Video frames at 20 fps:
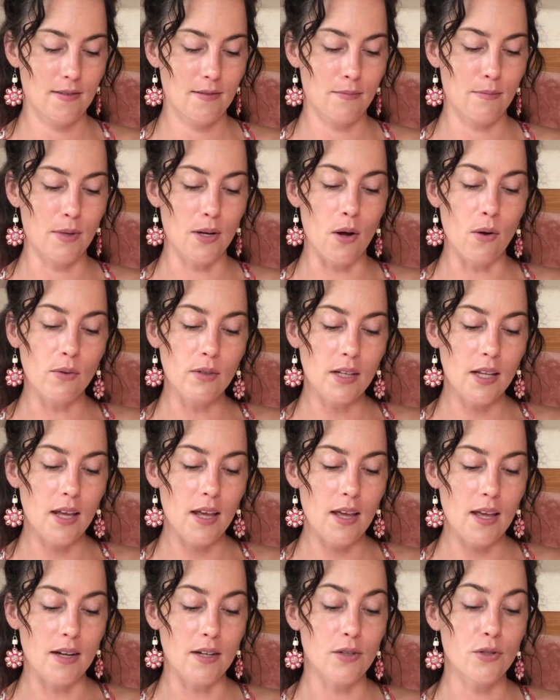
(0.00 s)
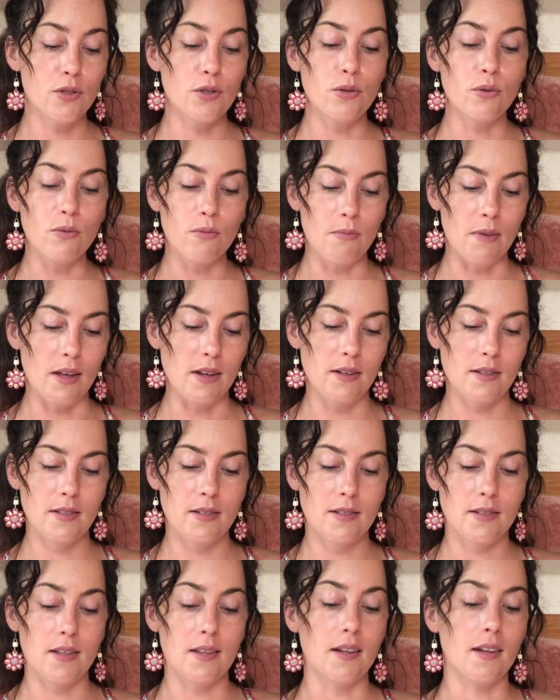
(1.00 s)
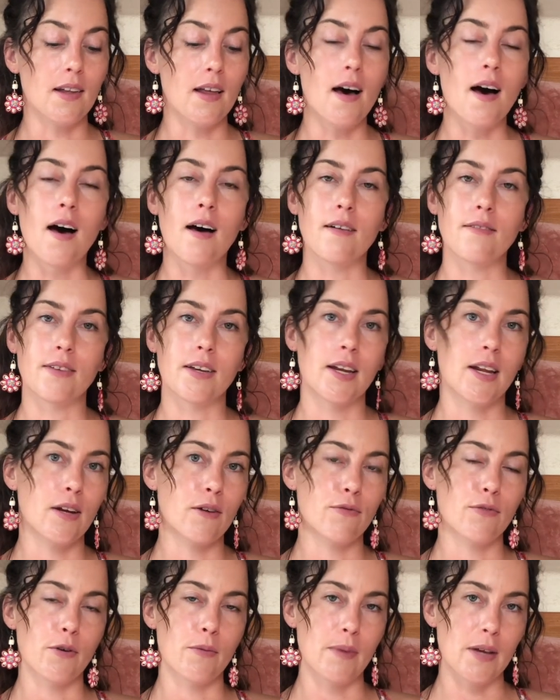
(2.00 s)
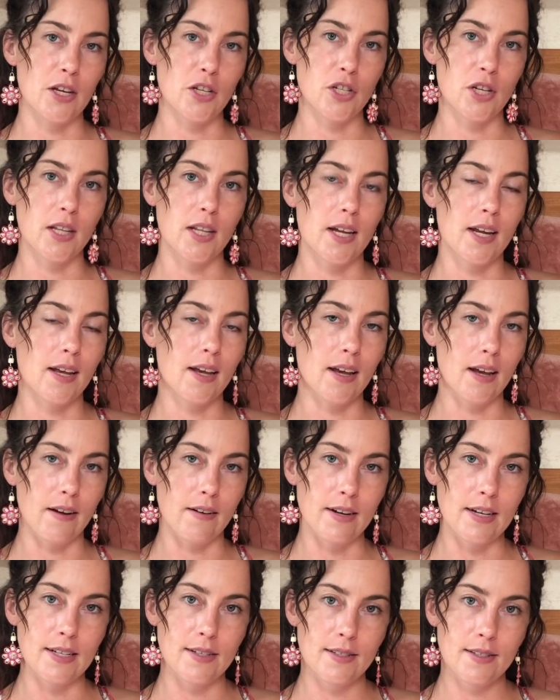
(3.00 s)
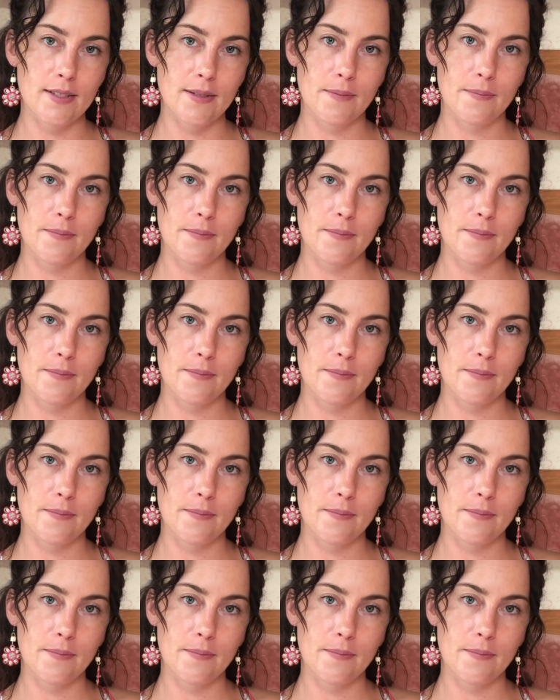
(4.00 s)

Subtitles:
but only in attunement to the love and information that it carries.